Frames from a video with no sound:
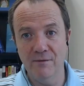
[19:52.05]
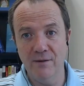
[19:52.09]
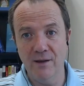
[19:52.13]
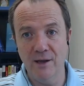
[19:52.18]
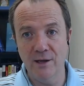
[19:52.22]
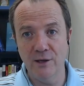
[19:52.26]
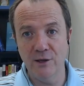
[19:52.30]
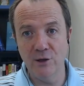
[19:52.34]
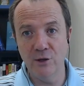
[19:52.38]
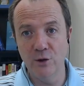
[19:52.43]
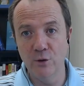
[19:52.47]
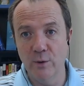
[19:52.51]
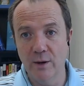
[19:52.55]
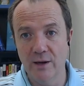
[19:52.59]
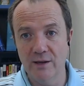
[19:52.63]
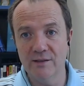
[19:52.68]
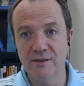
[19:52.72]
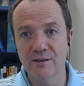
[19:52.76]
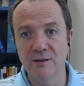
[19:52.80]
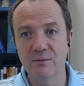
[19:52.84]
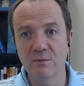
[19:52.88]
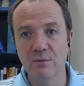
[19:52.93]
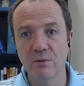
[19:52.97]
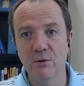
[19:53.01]
a U S
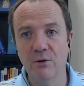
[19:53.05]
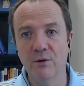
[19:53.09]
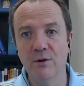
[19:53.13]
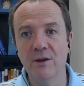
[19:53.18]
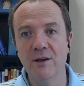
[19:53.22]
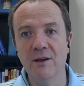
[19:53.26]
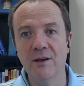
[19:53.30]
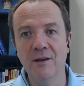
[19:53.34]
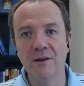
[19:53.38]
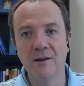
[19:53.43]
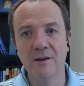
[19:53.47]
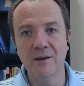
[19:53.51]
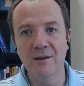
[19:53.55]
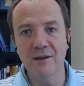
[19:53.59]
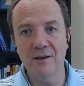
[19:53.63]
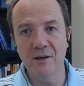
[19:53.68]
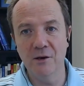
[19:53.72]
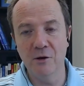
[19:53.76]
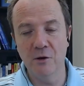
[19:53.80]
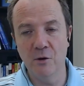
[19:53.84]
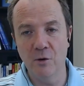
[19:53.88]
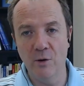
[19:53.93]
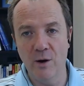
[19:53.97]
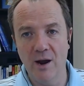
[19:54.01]
employee
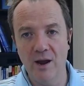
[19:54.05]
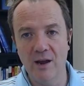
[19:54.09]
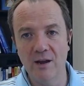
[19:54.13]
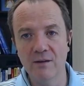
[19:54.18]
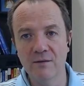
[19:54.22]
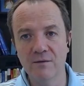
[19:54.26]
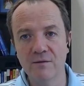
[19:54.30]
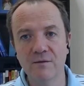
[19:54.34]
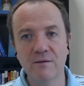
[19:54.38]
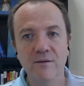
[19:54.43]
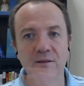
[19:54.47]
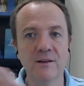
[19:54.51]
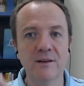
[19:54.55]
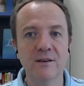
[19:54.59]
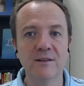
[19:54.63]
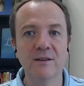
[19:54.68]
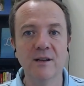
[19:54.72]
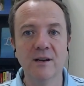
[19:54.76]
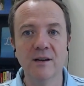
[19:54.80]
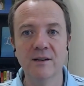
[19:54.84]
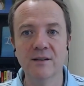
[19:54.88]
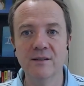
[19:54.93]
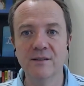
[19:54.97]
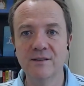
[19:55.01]
engrave than it
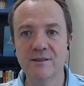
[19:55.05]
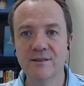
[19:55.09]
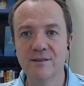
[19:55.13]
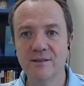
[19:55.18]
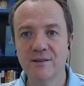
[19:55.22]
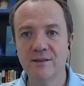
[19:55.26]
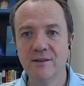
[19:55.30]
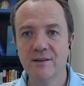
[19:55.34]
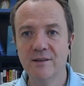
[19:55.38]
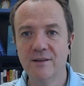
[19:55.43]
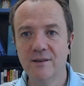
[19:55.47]
does